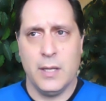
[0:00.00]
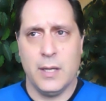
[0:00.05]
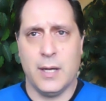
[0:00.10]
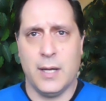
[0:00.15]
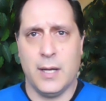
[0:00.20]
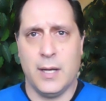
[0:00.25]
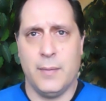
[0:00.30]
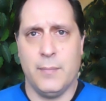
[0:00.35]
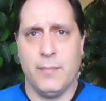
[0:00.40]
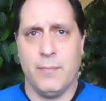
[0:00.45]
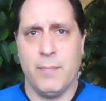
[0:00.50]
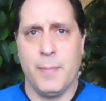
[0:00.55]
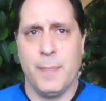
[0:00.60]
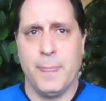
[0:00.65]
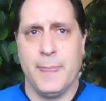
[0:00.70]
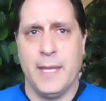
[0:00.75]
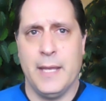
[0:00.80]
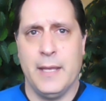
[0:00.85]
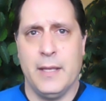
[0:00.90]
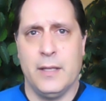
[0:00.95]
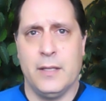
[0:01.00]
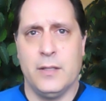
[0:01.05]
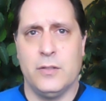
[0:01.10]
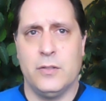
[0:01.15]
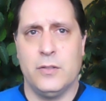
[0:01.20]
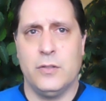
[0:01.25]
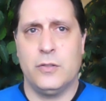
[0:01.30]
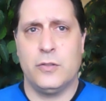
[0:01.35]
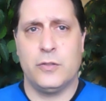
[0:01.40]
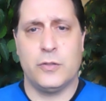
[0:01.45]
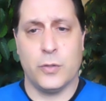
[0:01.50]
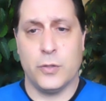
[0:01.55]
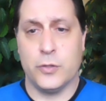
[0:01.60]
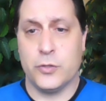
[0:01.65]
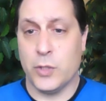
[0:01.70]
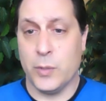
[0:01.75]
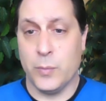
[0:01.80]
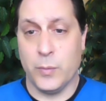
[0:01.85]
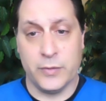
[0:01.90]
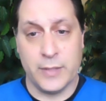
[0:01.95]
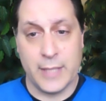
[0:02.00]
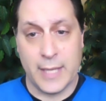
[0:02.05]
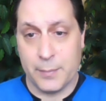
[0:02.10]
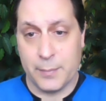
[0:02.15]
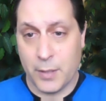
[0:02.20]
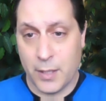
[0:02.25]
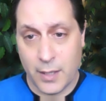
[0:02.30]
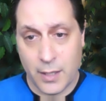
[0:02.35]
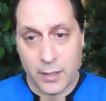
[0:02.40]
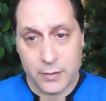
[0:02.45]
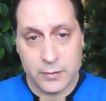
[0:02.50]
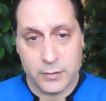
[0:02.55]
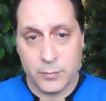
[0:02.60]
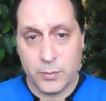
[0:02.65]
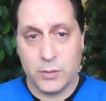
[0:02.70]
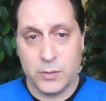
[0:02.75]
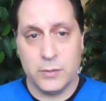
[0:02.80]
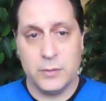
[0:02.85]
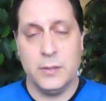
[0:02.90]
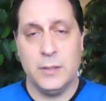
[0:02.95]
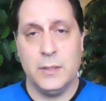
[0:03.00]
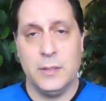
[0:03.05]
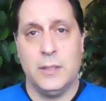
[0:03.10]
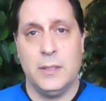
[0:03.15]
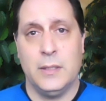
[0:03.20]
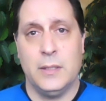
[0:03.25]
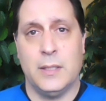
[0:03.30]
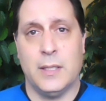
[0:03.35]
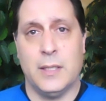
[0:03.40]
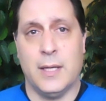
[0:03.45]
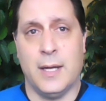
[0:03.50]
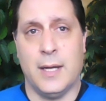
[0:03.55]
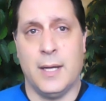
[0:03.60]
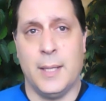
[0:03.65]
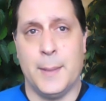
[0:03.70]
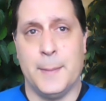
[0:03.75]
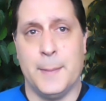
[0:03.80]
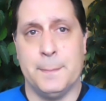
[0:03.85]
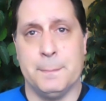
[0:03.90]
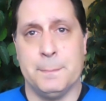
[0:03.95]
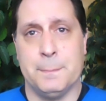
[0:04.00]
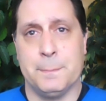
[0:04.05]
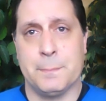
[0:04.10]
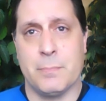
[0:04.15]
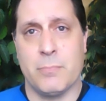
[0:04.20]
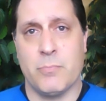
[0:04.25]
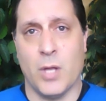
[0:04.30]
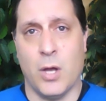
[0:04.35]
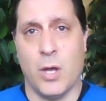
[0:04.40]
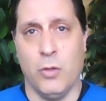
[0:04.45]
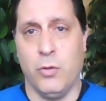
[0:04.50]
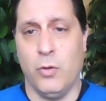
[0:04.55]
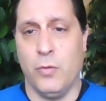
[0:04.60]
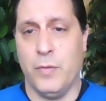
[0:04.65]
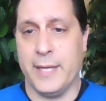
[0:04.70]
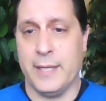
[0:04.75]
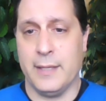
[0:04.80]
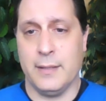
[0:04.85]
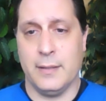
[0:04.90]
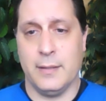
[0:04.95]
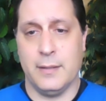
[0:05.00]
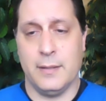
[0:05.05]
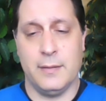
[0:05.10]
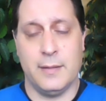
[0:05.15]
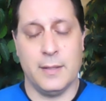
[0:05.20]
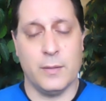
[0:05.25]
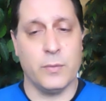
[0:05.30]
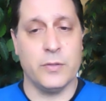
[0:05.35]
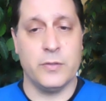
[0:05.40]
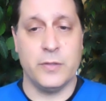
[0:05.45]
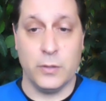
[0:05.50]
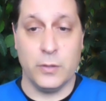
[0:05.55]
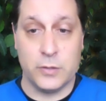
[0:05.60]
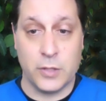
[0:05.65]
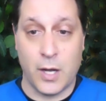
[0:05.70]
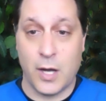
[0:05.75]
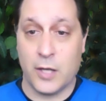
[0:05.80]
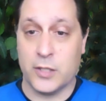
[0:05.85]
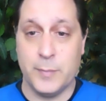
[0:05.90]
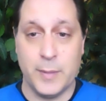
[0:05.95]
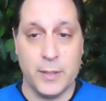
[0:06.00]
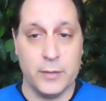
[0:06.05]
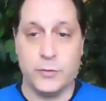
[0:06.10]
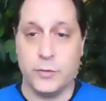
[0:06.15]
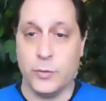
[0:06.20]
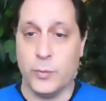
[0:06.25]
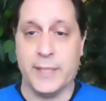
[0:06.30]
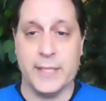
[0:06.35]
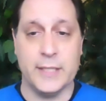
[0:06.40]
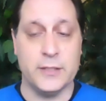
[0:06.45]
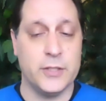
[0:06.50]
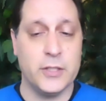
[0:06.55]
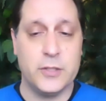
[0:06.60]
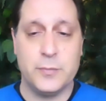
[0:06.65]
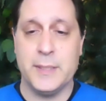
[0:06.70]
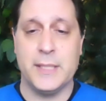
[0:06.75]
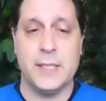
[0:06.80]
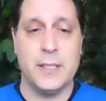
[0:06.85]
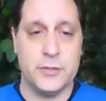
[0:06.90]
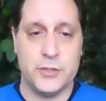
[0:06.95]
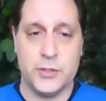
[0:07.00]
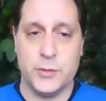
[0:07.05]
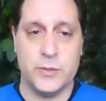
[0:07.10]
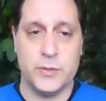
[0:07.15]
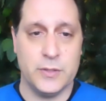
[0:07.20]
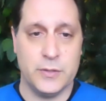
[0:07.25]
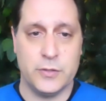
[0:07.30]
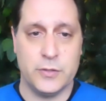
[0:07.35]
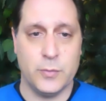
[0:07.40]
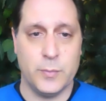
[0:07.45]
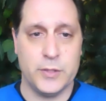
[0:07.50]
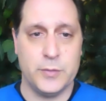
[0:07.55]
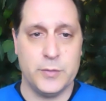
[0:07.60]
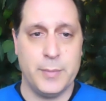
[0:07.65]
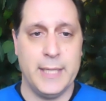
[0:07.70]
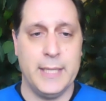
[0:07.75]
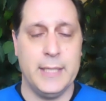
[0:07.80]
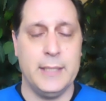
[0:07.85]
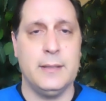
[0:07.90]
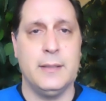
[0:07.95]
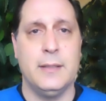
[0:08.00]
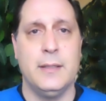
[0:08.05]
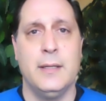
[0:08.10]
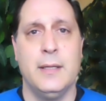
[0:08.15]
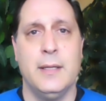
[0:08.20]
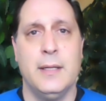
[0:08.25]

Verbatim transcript: Um, surgery was not possible. Um, although they, they were still talks about doing it just because she was in much pain.